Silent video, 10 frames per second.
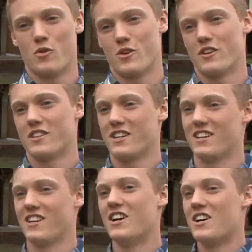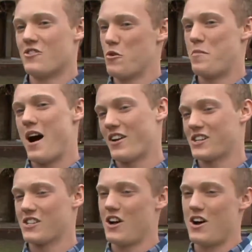or the
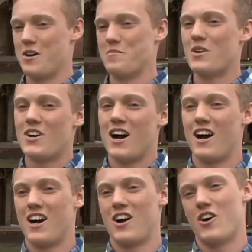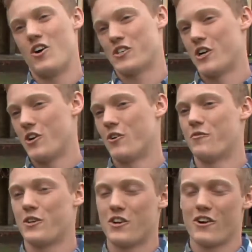robotics club, uh, also
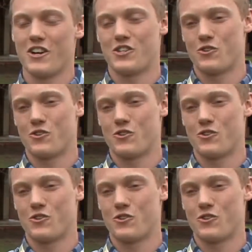fraternities,